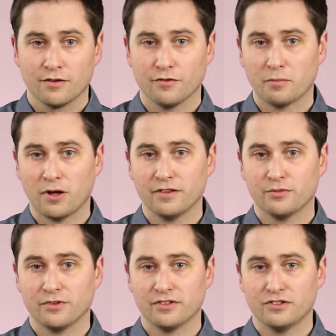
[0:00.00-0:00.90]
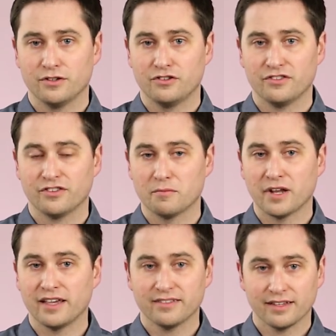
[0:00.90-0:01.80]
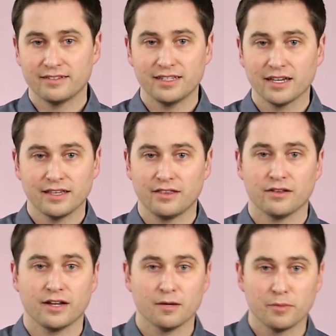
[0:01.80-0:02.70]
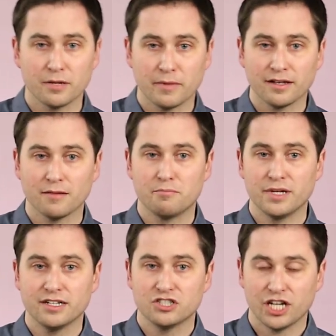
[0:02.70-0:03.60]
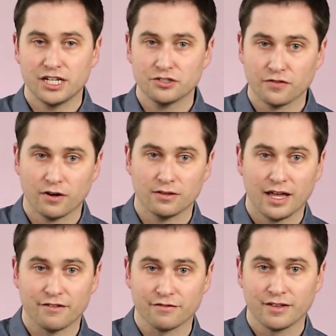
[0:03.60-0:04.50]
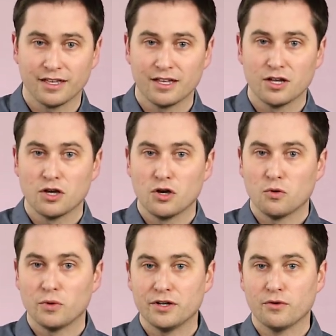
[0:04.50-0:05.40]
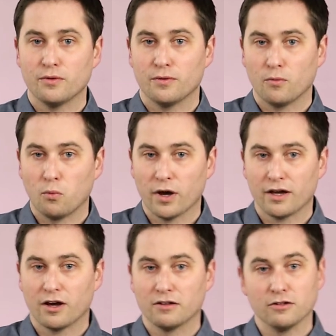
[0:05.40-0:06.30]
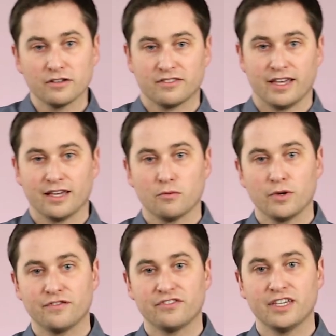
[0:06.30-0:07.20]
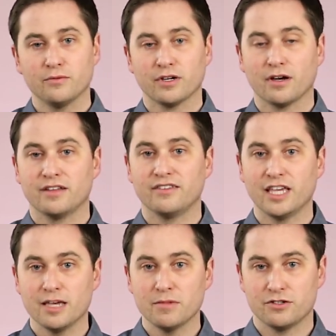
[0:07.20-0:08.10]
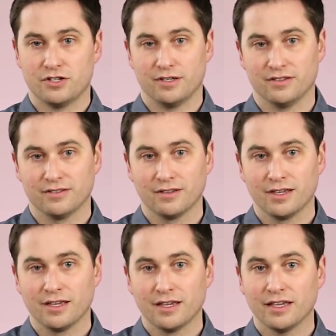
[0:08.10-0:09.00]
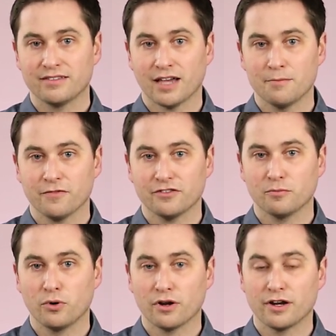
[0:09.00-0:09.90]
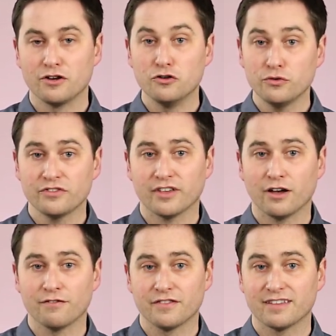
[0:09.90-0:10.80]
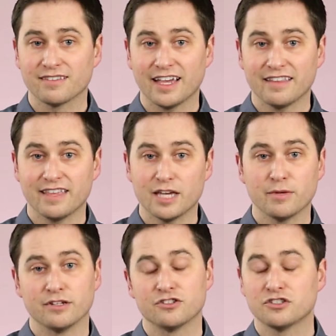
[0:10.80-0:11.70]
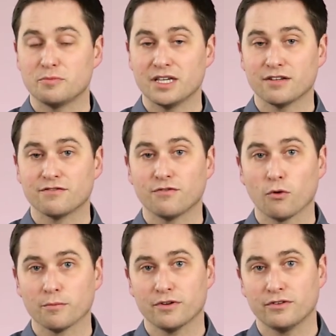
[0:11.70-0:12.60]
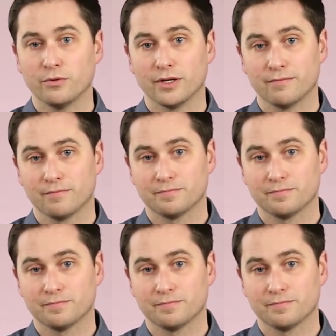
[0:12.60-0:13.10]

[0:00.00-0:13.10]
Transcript: For Paul, this wasn't just some nice idea he thought up, but it meant a big change for our life. We know what God looks like. We've seen what God's image is. It's time for us to put on a new self that's like the image, to be conformed to it.